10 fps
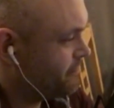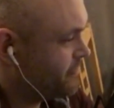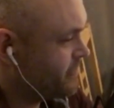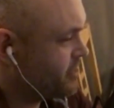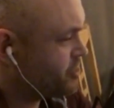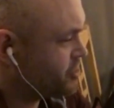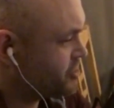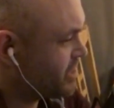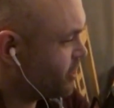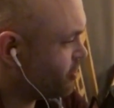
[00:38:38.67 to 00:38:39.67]
Did you
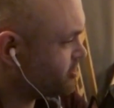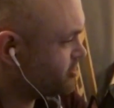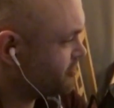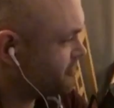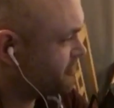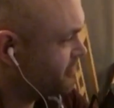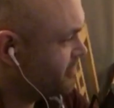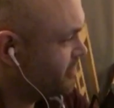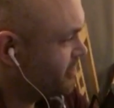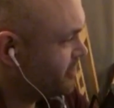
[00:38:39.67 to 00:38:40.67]
see lots of
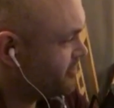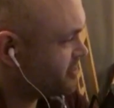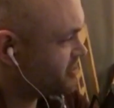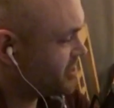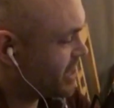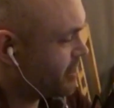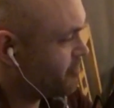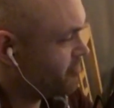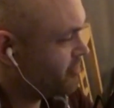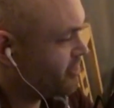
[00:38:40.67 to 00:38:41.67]
the same